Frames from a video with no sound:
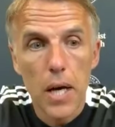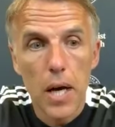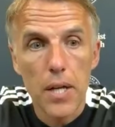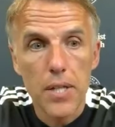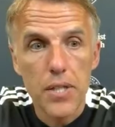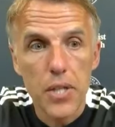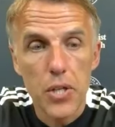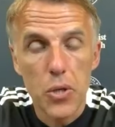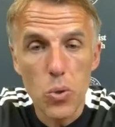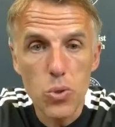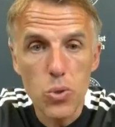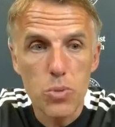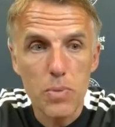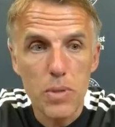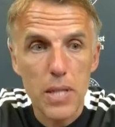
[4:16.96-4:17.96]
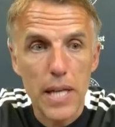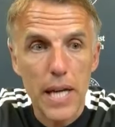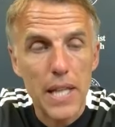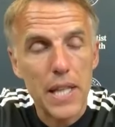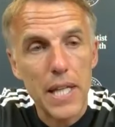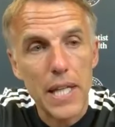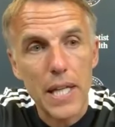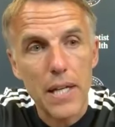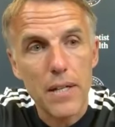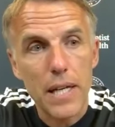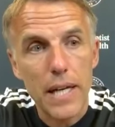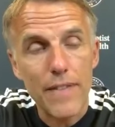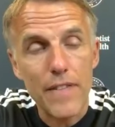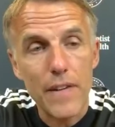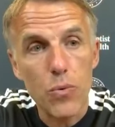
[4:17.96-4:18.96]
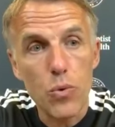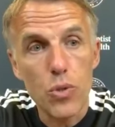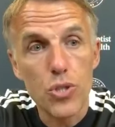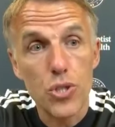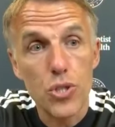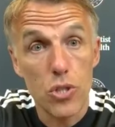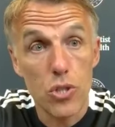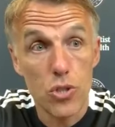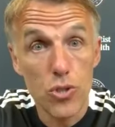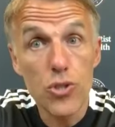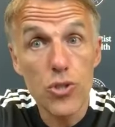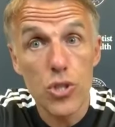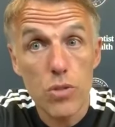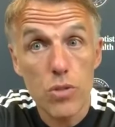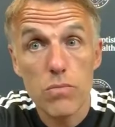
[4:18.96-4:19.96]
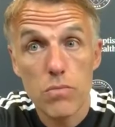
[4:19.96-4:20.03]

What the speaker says: And ultimately, I think if it was us